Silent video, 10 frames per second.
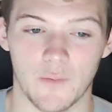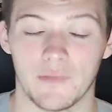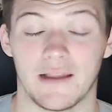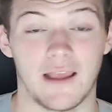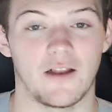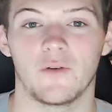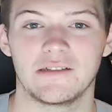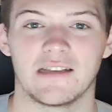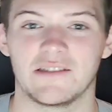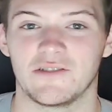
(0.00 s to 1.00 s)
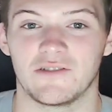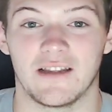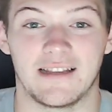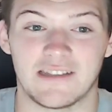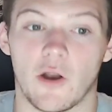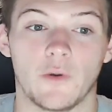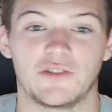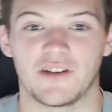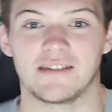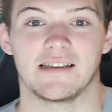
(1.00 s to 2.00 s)
But it doesn't always
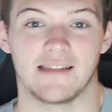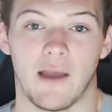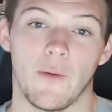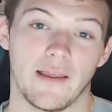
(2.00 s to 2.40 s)
translate that way.